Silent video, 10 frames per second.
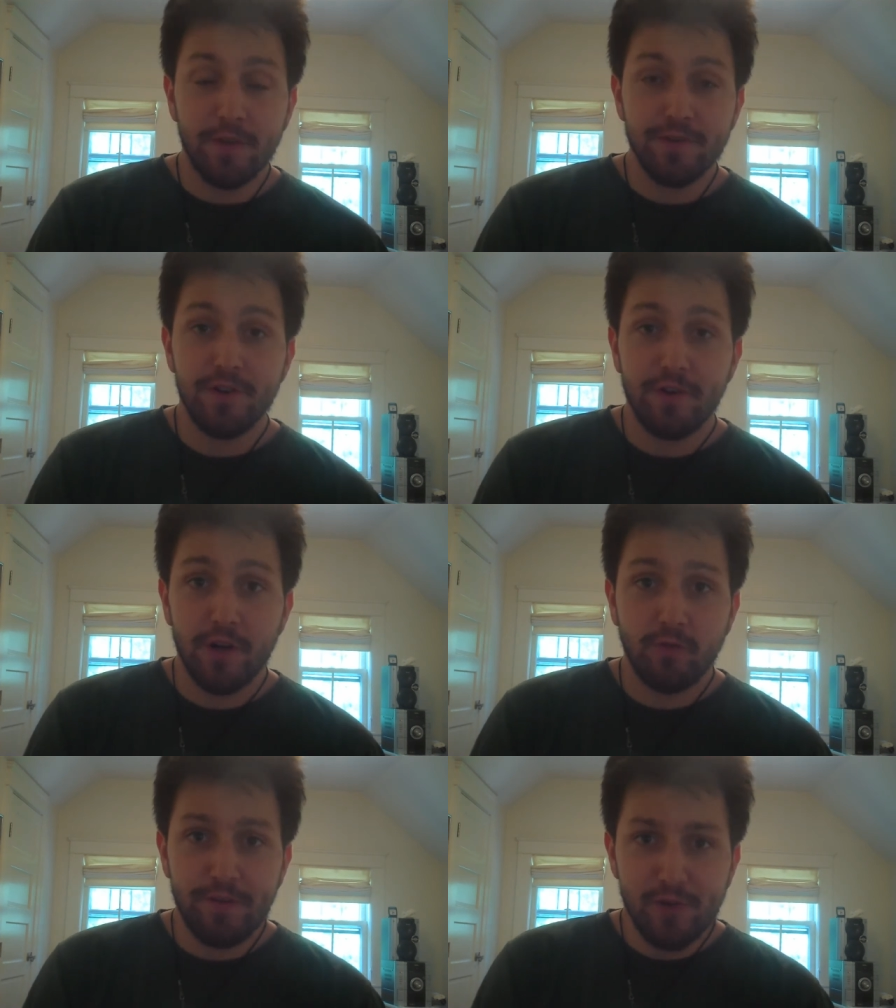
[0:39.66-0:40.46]
For those who don't
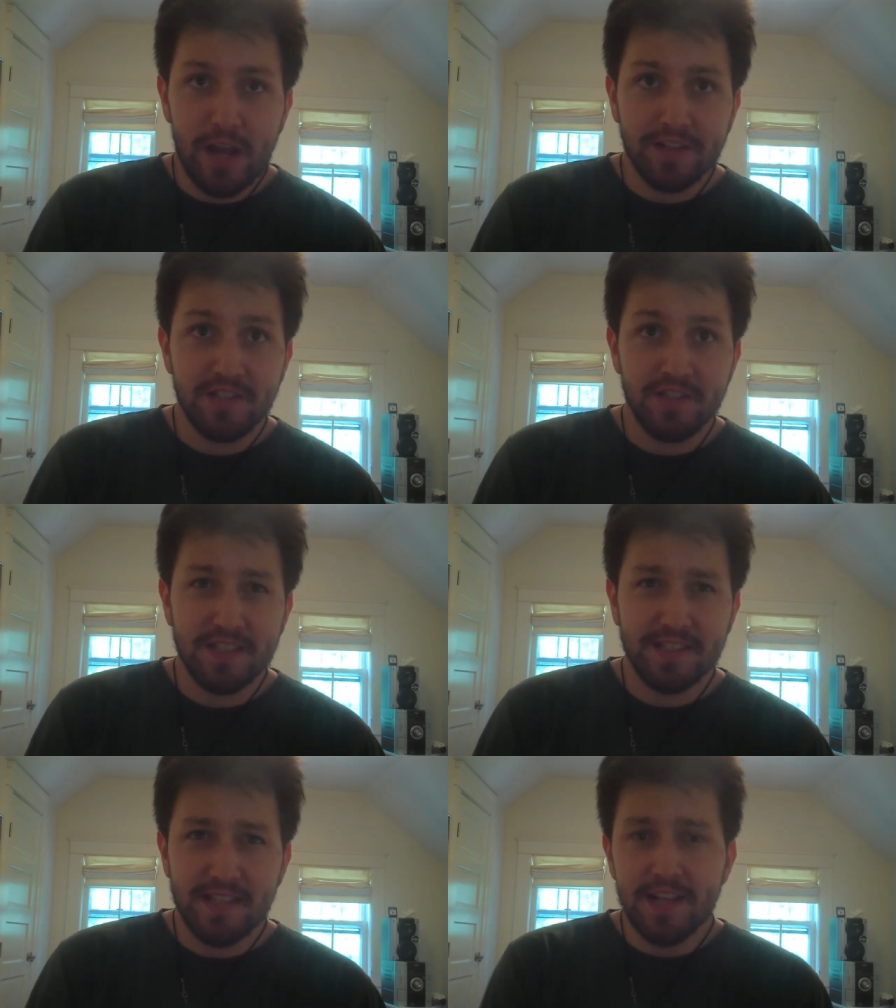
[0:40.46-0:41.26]
know, Rifftrax is
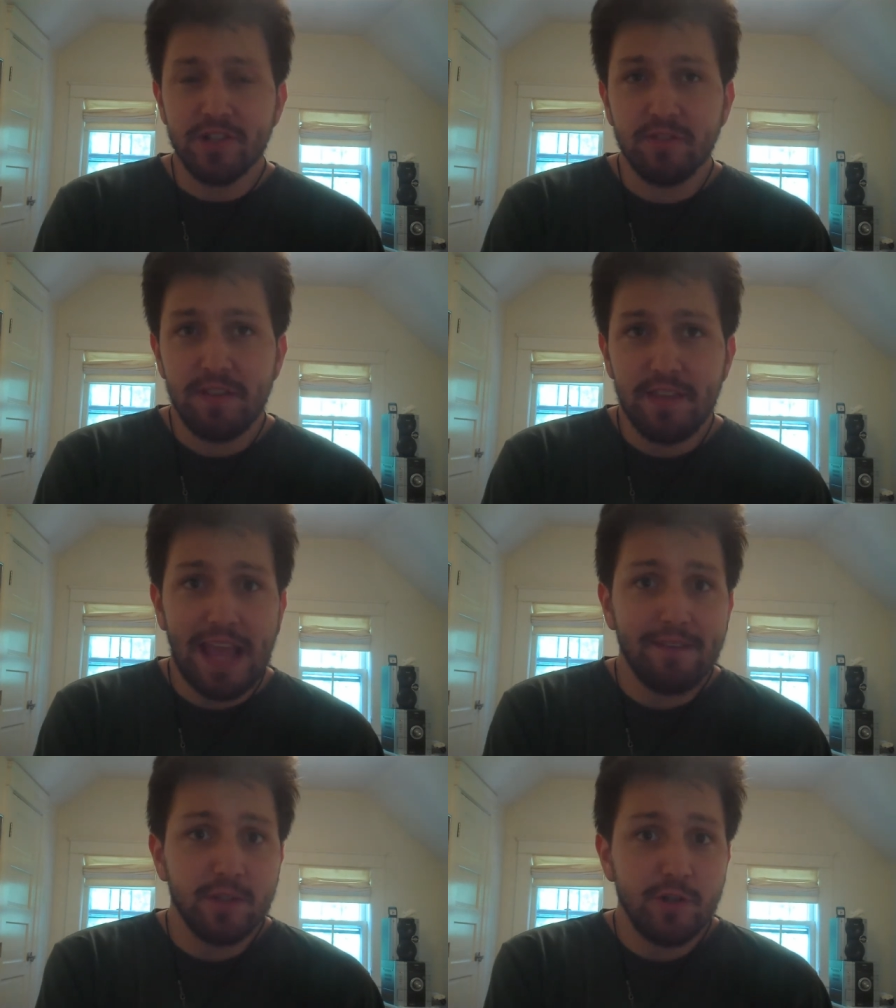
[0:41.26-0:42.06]
essentially the
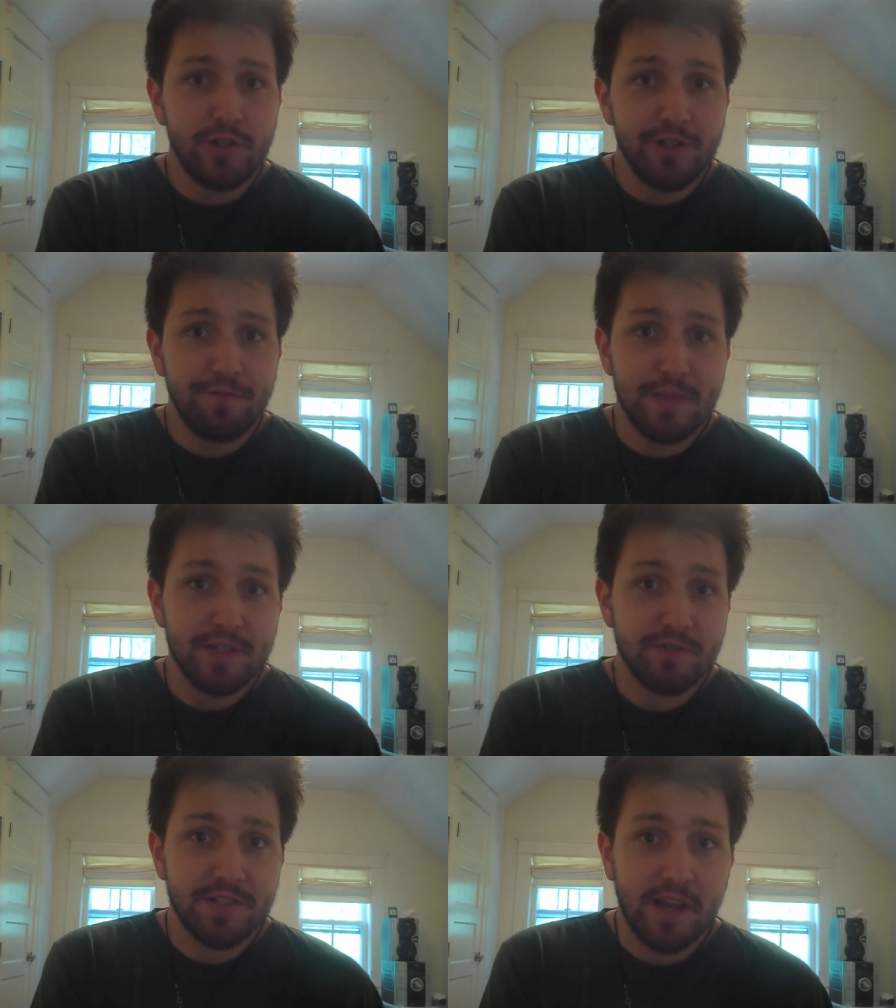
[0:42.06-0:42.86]
evolution of
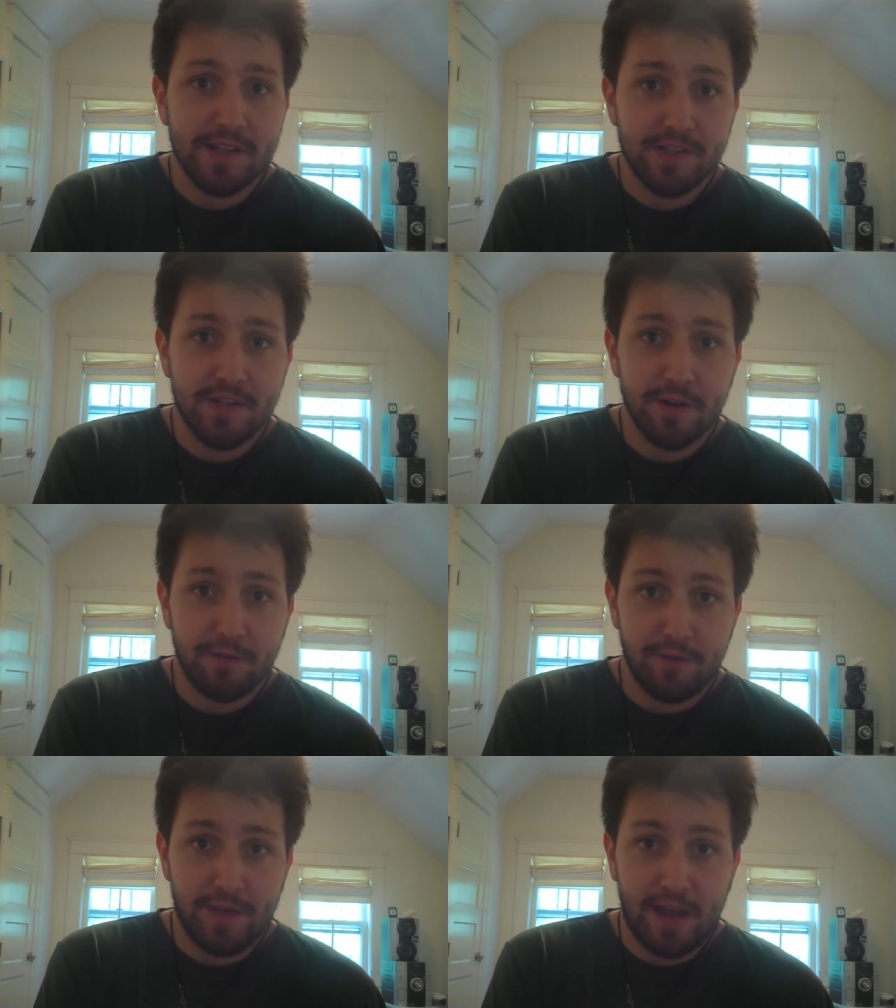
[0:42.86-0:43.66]
Mystery Science Theater
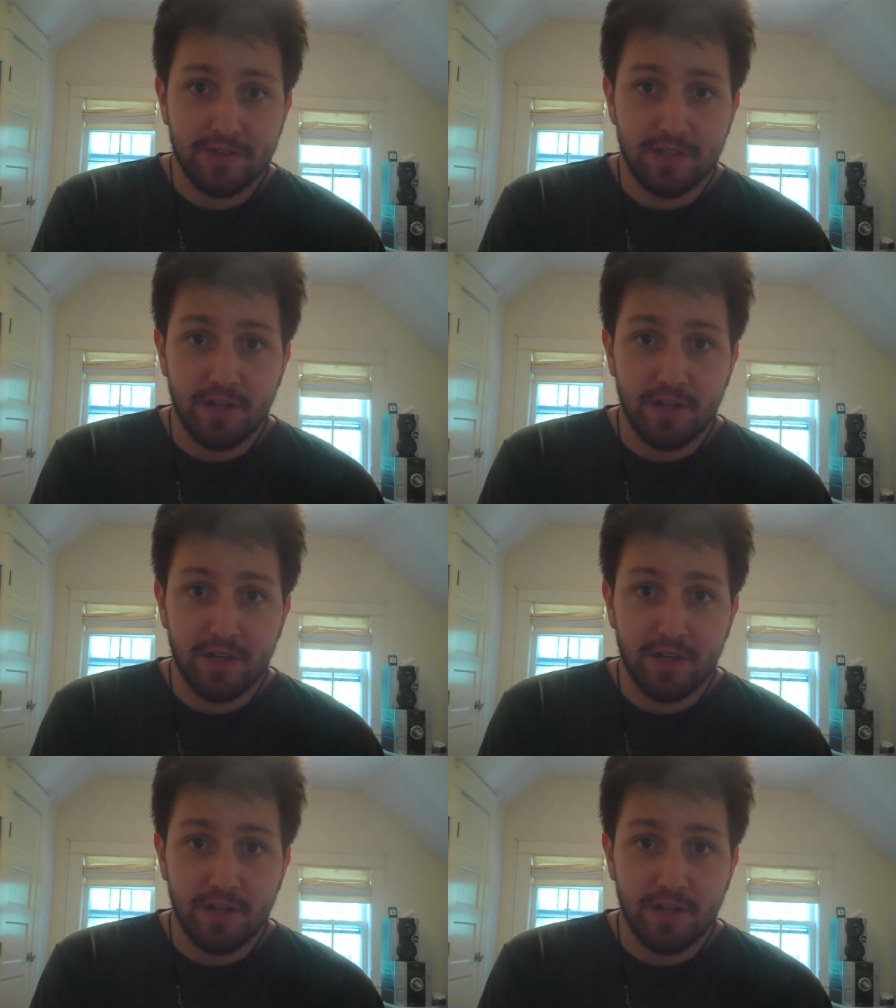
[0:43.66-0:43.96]
3000,